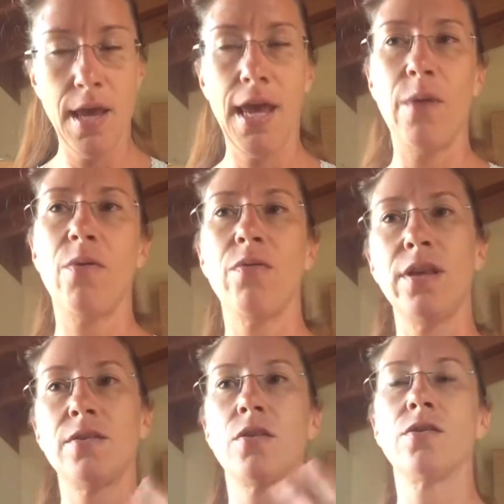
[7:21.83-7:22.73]
and we
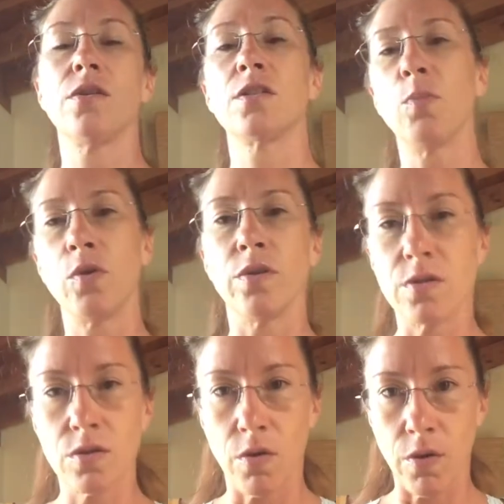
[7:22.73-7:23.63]
really started to explore the
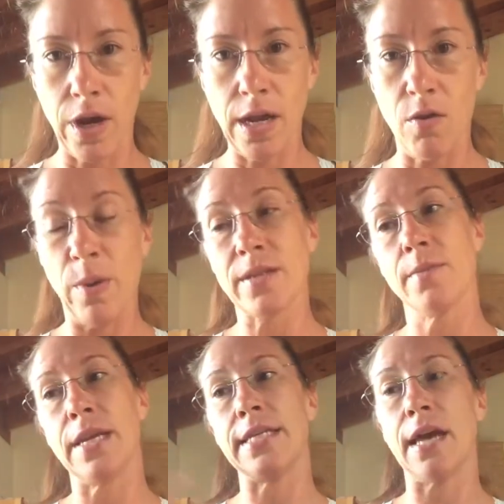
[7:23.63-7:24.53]
story you know about
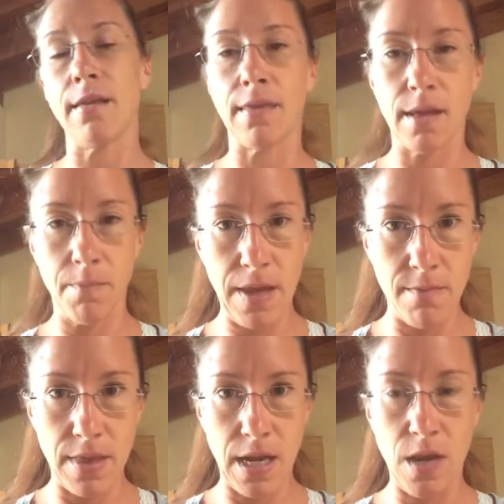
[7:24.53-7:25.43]
somebody telling
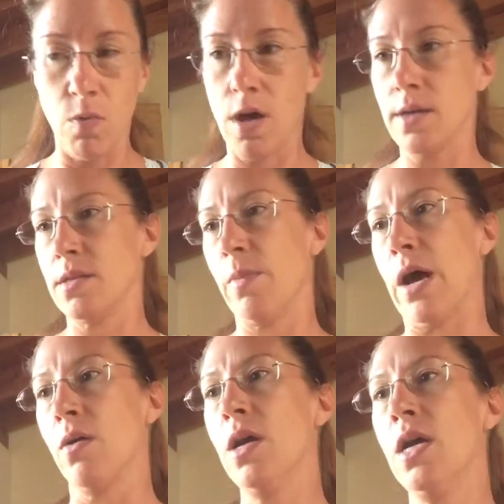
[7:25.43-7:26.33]
him that he was
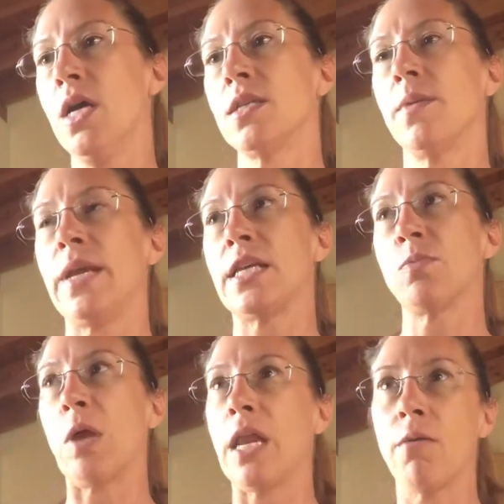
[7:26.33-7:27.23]
about somebody
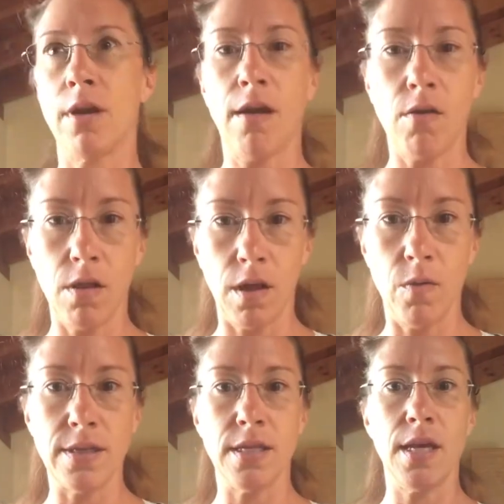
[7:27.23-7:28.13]
explaining what an alcoholic
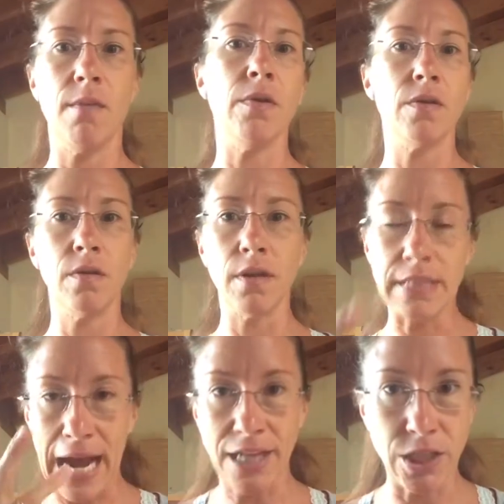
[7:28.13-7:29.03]
was and him
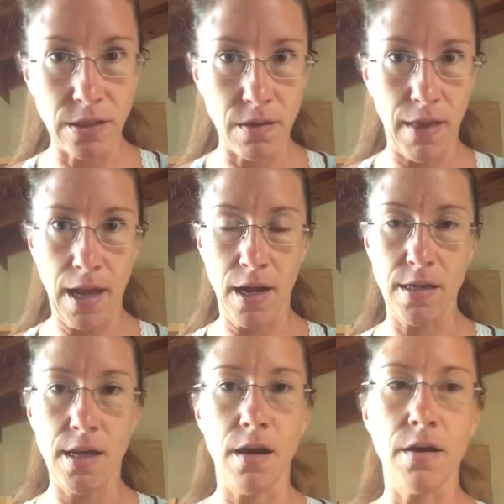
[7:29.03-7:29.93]
attaching to that
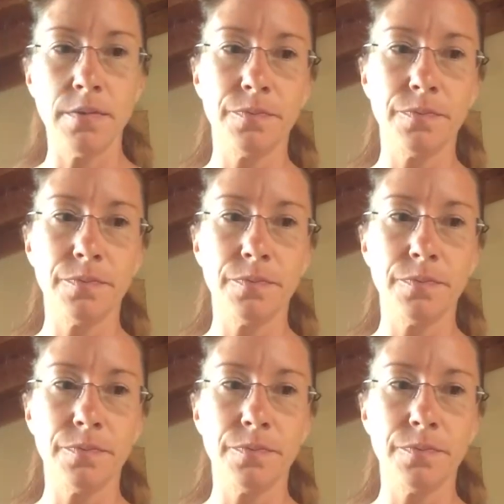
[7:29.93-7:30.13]
idea